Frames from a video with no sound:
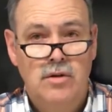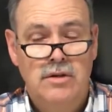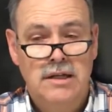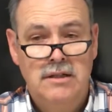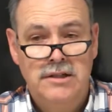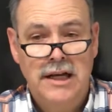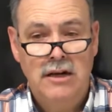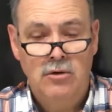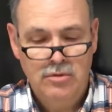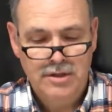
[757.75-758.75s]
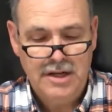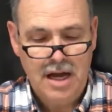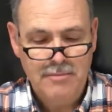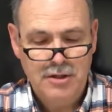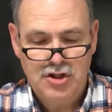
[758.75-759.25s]
the yellow
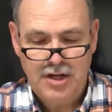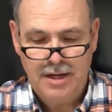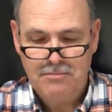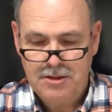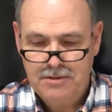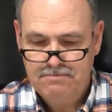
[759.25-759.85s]
diamond shaped.